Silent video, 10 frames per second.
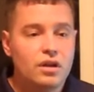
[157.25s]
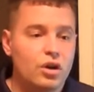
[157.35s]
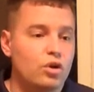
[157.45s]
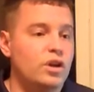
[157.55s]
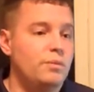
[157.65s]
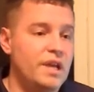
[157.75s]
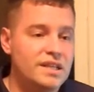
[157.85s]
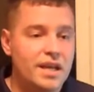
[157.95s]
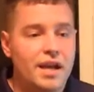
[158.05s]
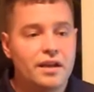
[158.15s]
own and
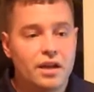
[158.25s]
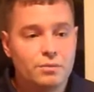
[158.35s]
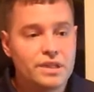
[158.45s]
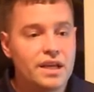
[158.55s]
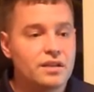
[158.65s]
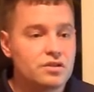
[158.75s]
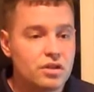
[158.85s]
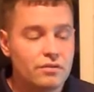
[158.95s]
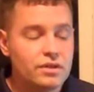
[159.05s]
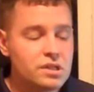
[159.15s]
maintain and update and
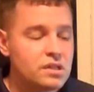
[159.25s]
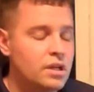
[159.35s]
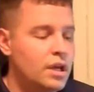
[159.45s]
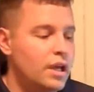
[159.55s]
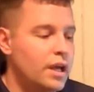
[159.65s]
service.